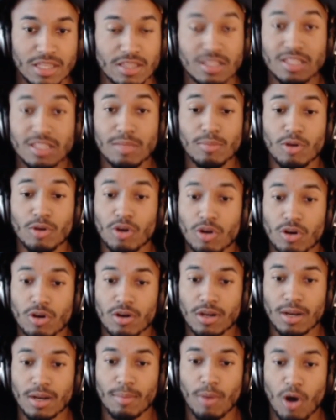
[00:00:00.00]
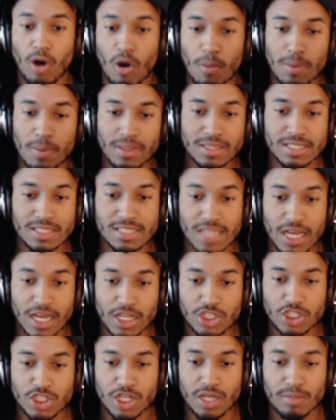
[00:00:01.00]
limiter and I'm going to open the
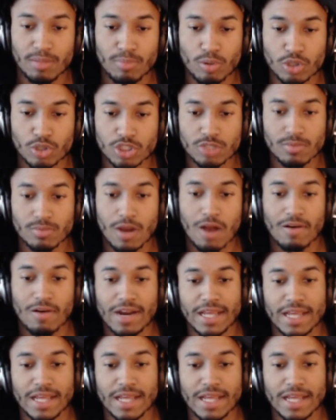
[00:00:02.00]
sidechain portion by right